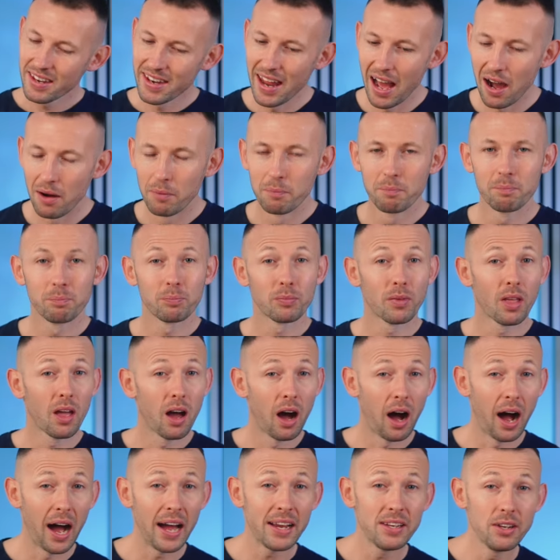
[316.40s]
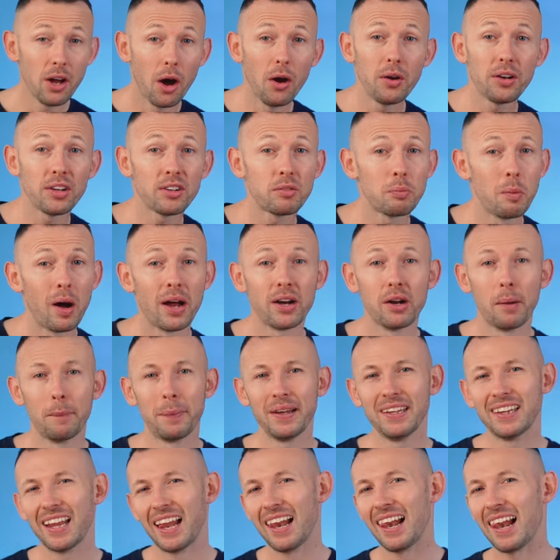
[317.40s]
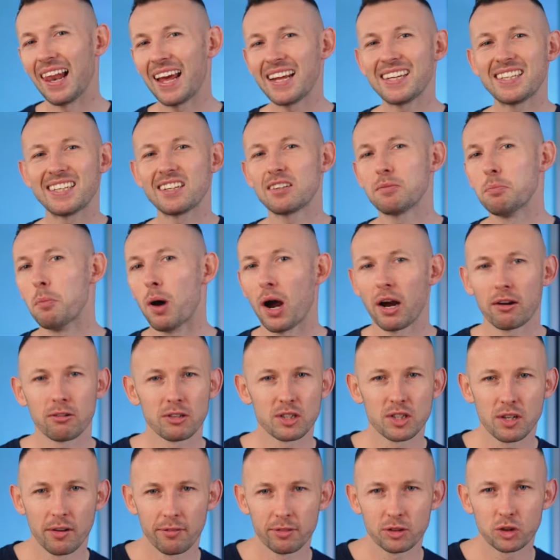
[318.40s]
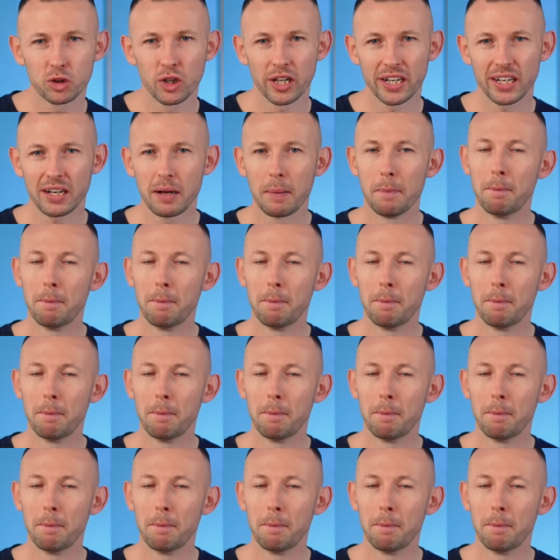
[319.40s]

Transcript: Now, I know this might not be the latest Microsoft trick,